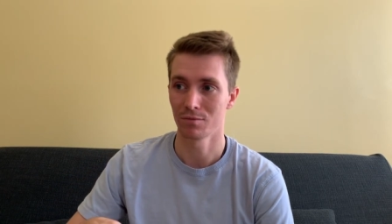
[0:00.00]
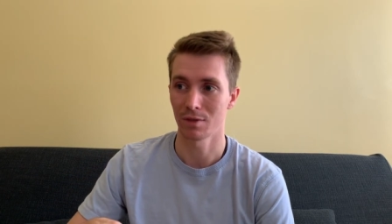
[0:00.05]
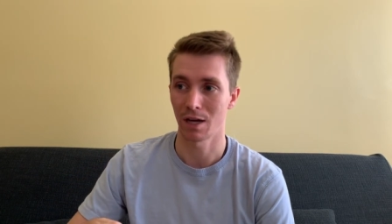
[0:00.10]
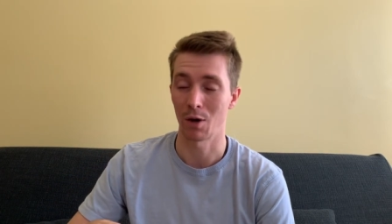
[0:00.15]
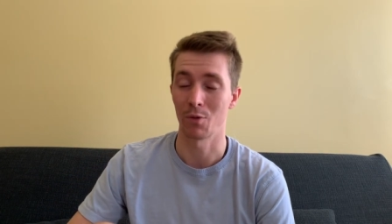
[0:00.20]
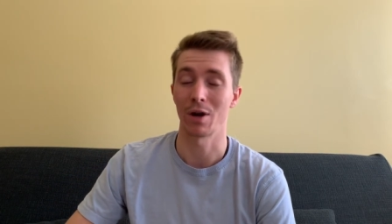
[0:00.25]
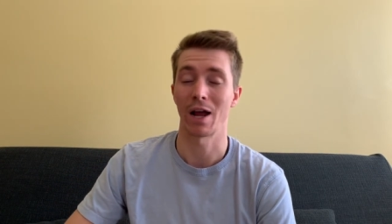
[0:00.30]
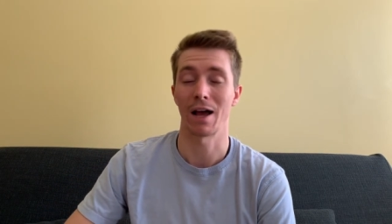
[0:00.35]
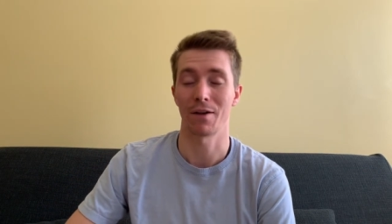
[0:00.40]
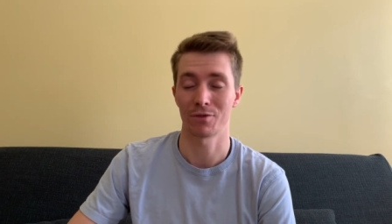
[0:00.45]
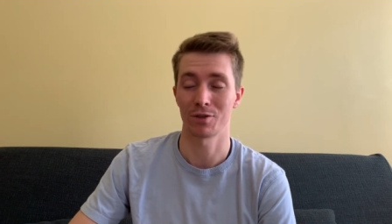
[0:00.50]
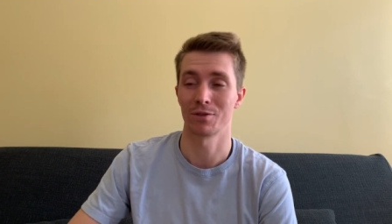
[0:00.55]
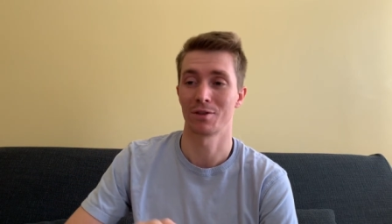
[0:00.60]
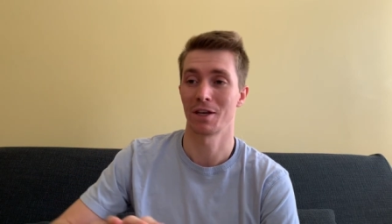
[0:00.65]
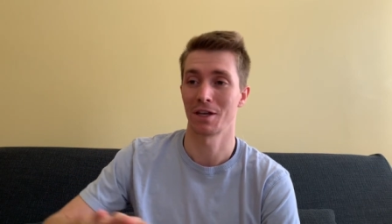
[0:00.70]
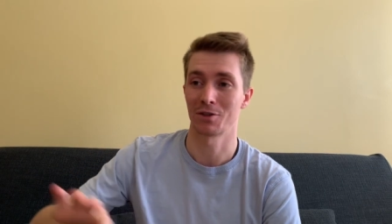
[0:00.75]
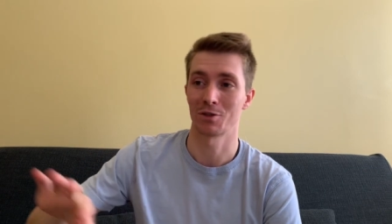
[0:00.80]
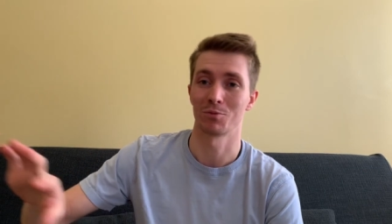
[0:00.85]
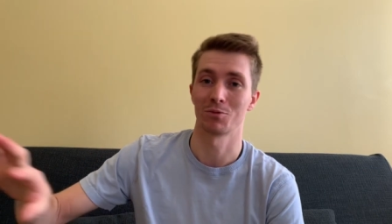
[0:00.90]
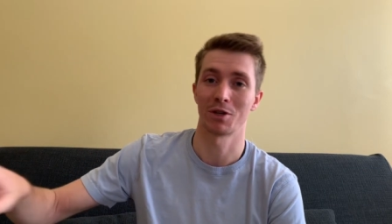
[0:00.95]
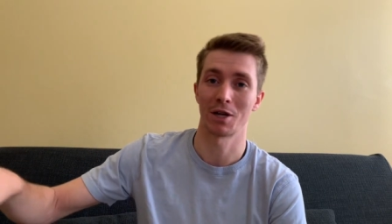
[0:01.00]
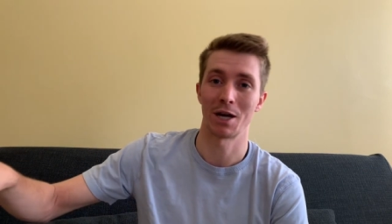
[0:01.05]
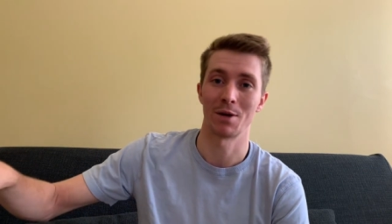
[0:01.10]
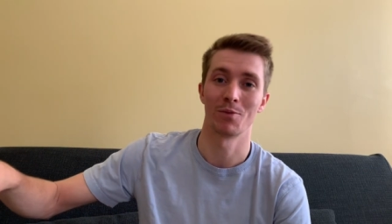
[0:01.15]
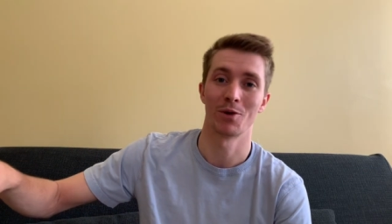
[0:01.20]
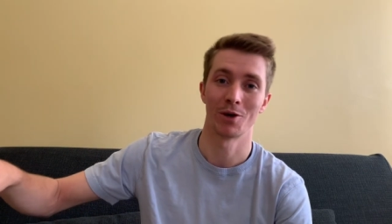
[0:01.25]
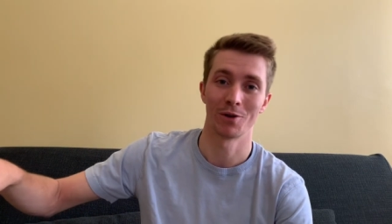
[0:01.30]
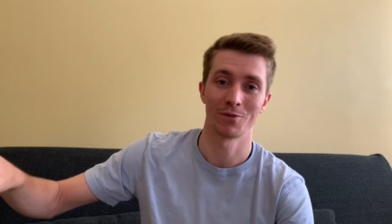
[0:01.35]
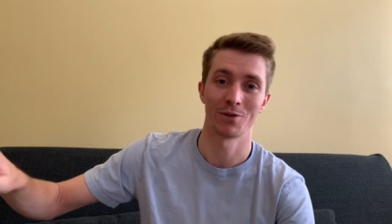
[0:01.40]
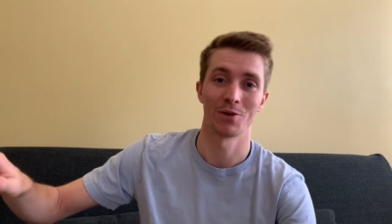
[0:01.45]
I would have to take some time
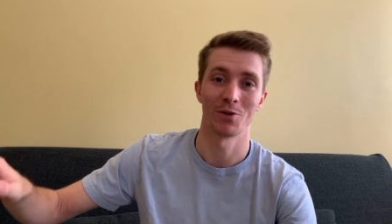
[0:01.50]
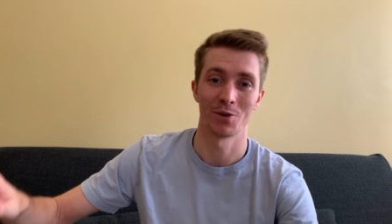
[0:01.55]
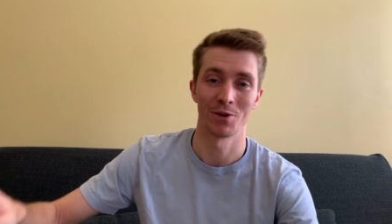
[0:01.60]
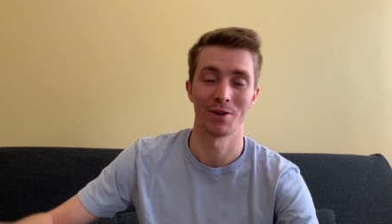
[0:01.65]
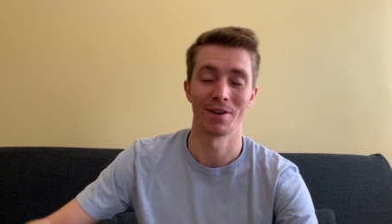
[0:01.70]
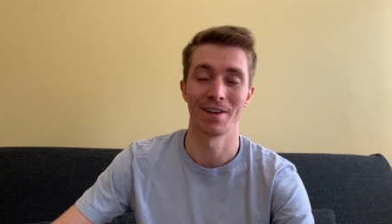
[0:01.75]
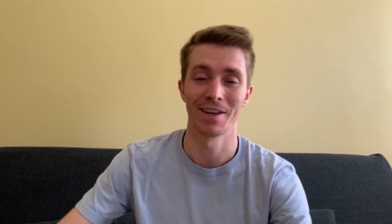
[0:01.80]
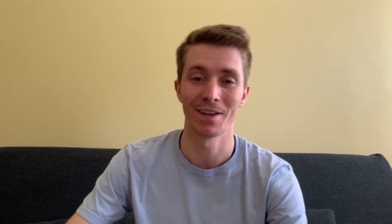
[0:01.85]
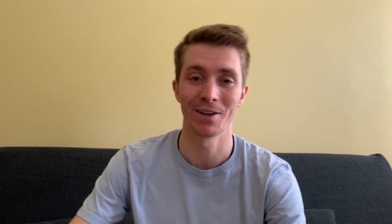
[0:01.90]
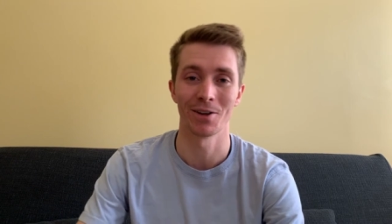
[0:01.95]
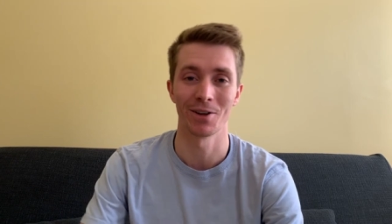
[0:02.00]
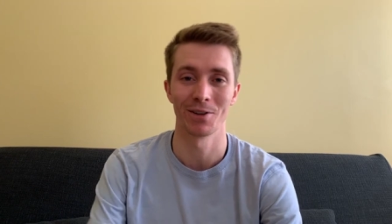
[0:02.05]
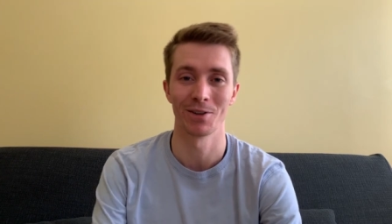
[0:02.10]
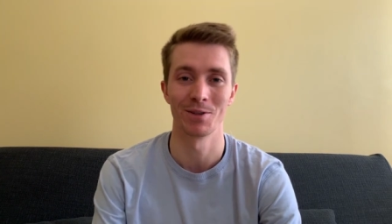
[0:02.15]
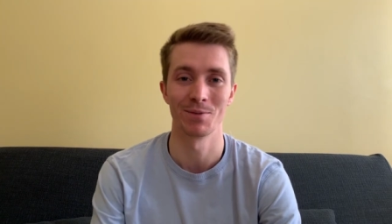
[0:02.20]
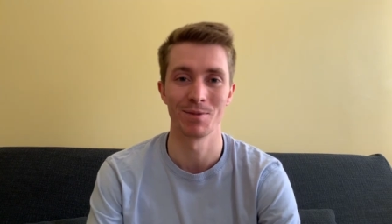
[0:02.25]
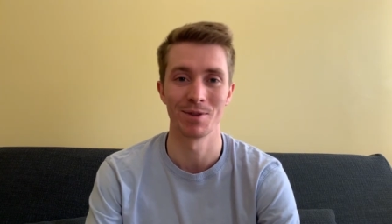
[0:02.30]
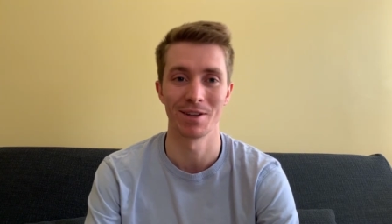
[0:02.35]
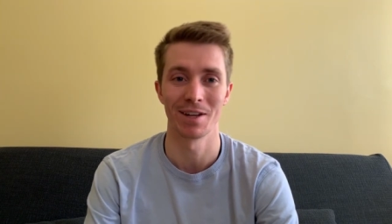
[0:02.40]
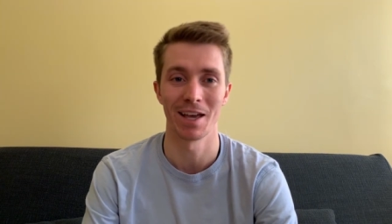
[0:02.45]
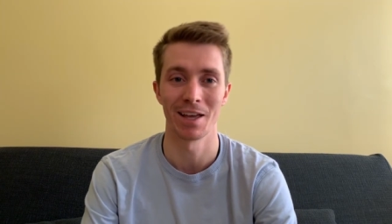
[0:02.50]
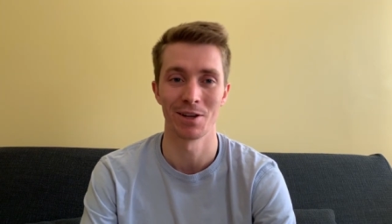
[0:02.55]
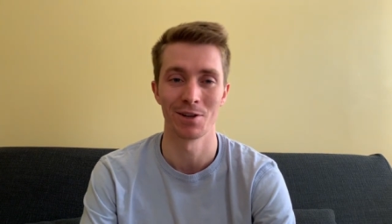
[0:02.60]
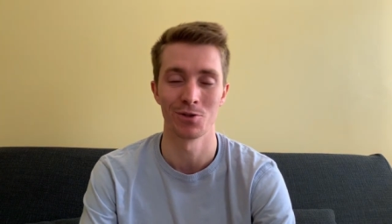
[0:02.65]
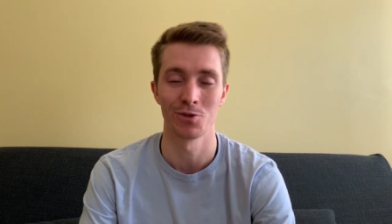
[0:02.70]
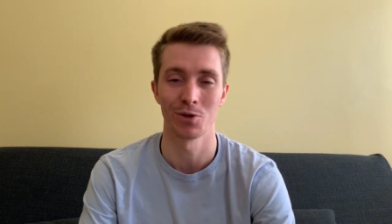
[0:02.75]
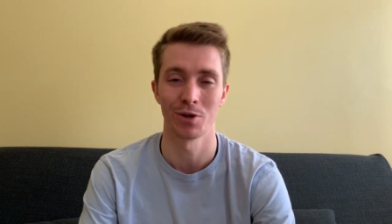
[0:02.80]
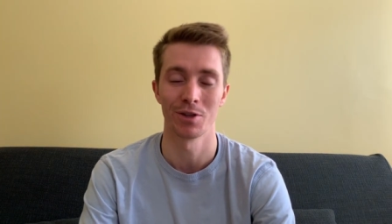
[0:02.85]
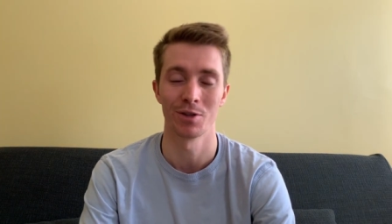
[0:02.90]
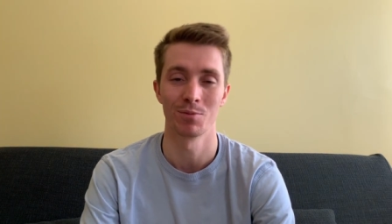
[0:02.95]
off in order to hit all of them and
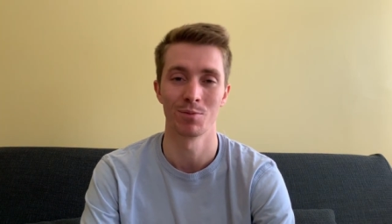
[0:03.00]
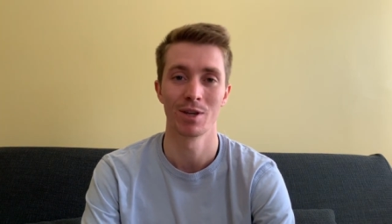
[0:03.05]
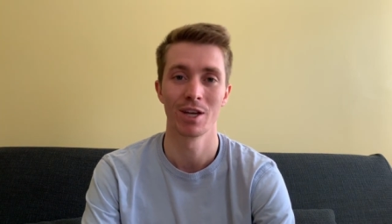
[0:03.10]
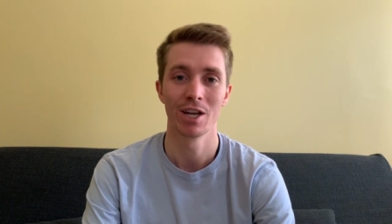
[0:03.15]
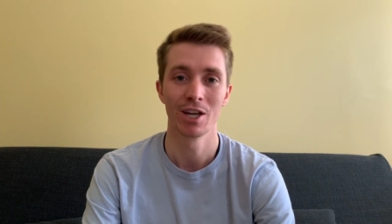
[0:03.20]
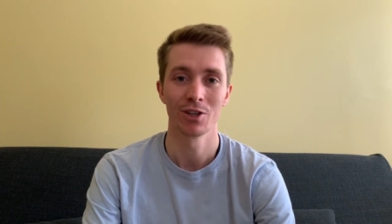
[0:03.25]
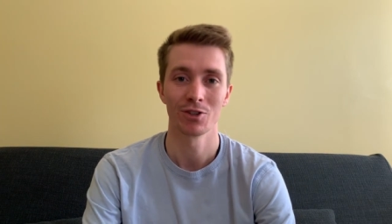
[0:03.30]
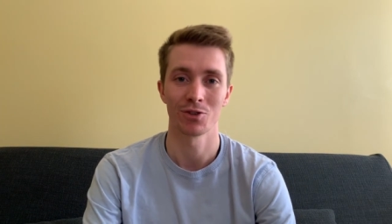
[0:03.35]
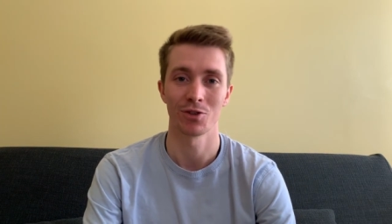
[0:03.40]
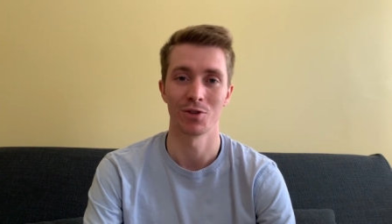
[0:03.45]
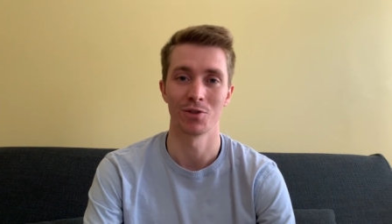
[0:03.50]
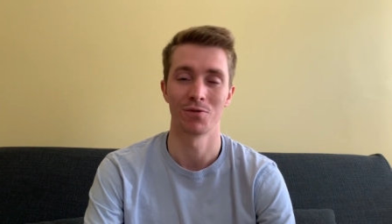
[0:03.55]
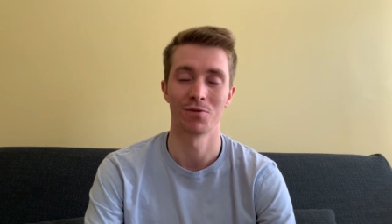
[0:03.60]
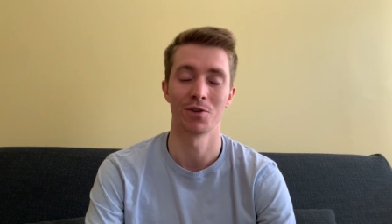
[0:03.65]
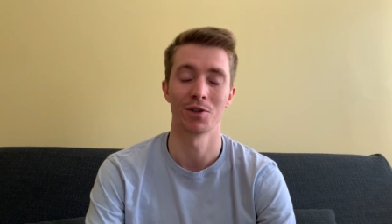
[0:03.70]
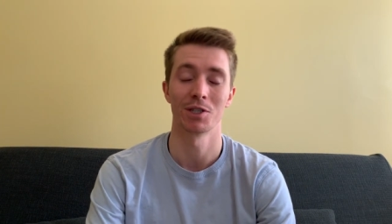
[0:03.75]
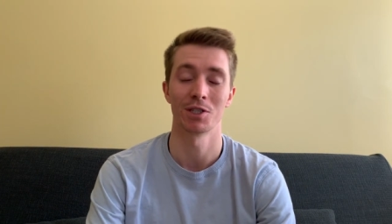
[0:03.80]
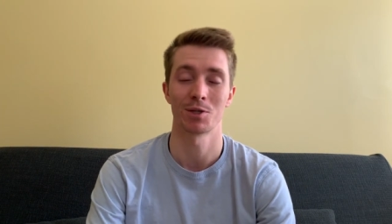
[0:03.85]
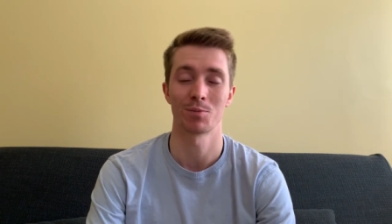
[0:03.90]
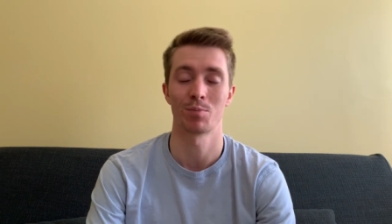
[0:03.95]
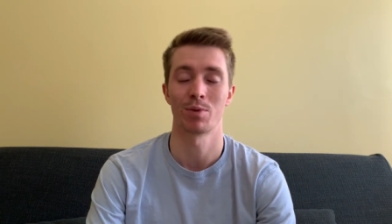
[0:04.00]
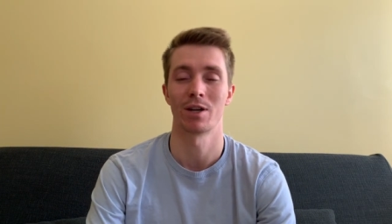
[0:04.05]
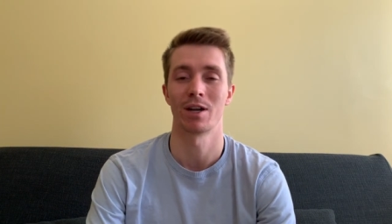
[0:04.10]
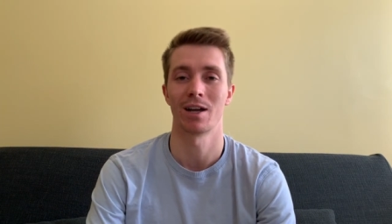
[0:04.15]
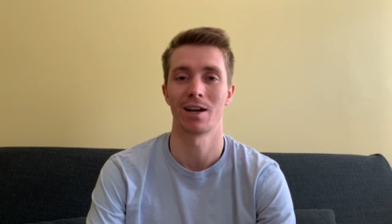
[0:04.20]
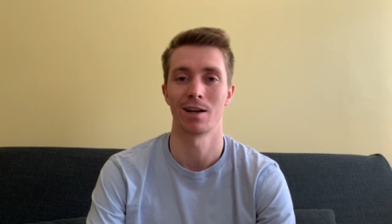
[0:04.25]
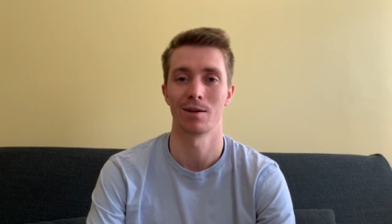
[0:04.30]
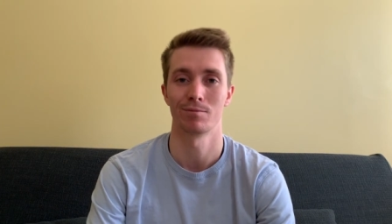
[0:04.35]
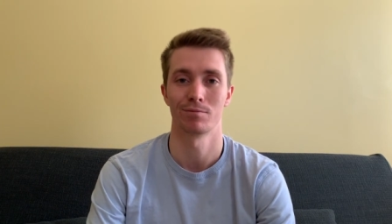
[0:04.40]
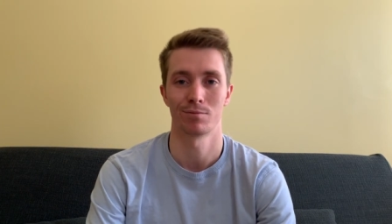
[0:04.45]
enjoy them to the fullest, but
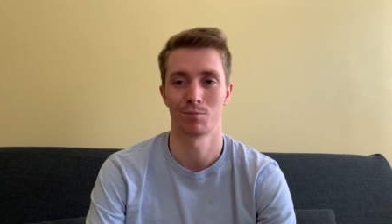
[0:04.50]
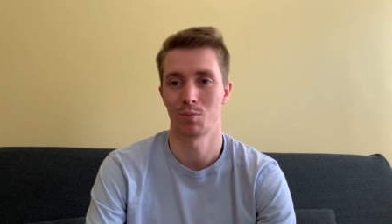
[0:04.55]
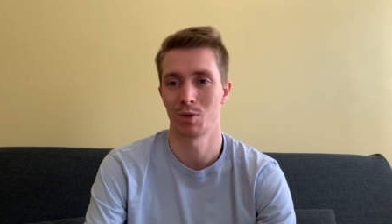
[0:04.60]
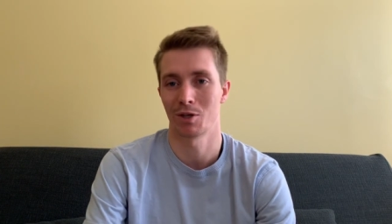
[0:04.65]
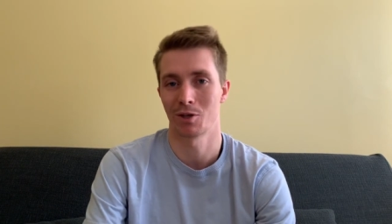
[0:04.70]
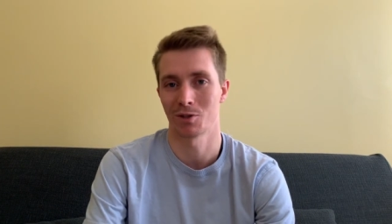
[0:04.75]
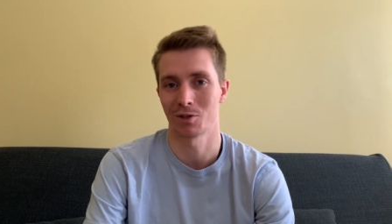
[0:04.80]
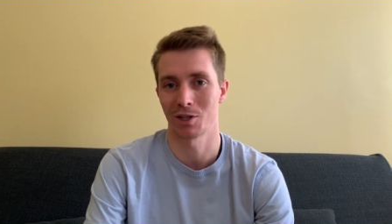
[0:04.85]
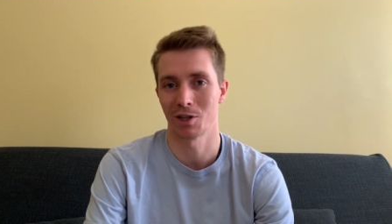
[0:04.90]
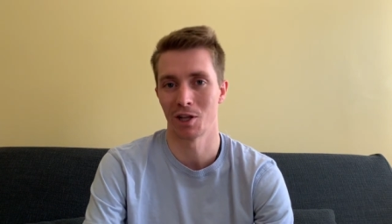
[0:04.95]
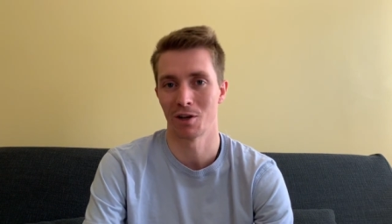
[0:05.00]
because I